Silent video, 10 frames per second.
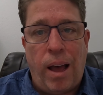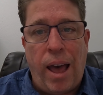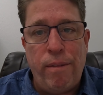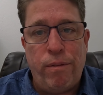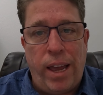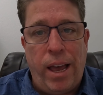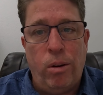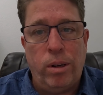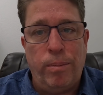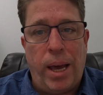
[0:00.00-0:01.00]
I
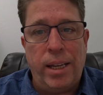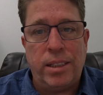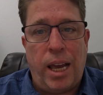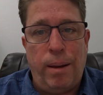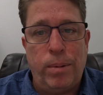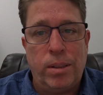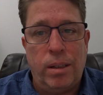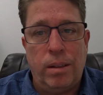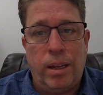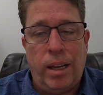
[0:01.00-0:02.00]
found in my time as
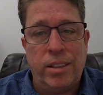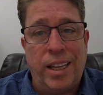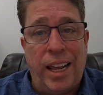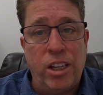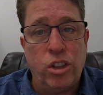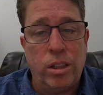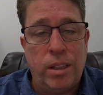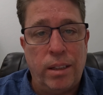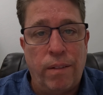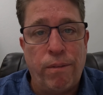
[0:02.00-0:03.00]
a as an agent
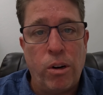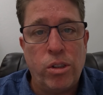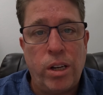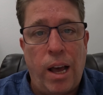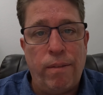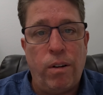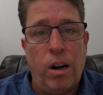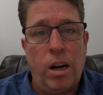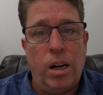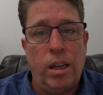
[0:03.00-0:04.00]
that the first
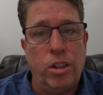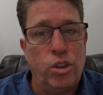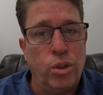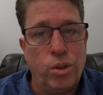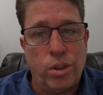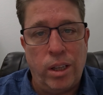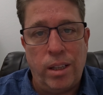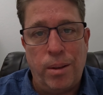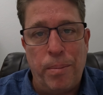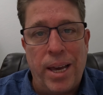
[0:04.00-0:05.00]
offer is
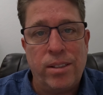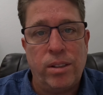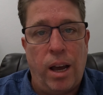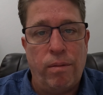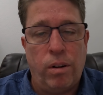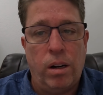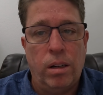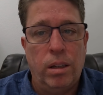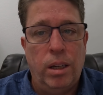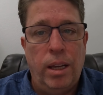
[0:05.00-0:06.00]
usually the best offer.
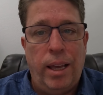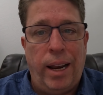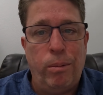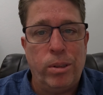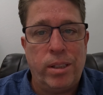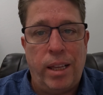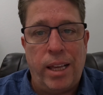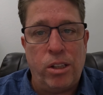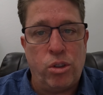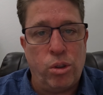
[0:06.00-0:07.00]
And I would say
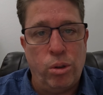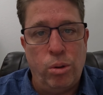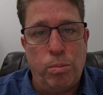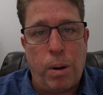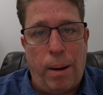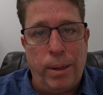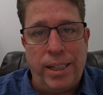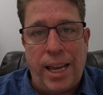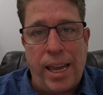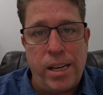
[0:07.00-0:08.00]
that's true probably
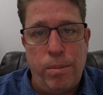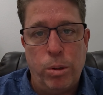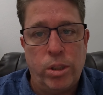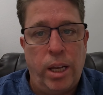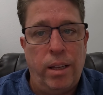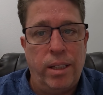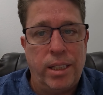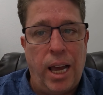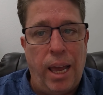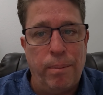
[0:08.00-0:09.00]
ninety percent of the
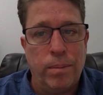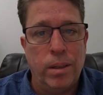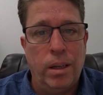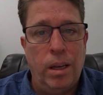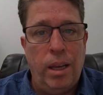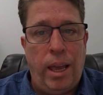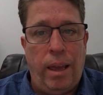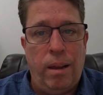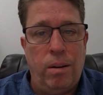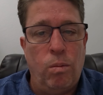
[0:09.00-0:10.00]
time.
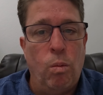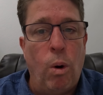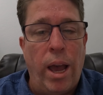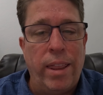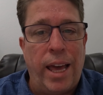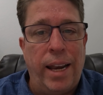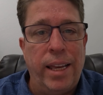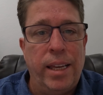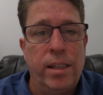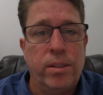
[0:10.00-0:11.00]
And why that
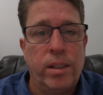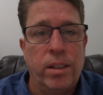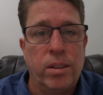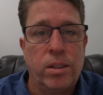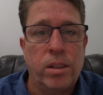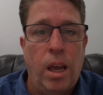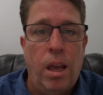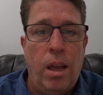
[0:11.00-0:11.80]
is, is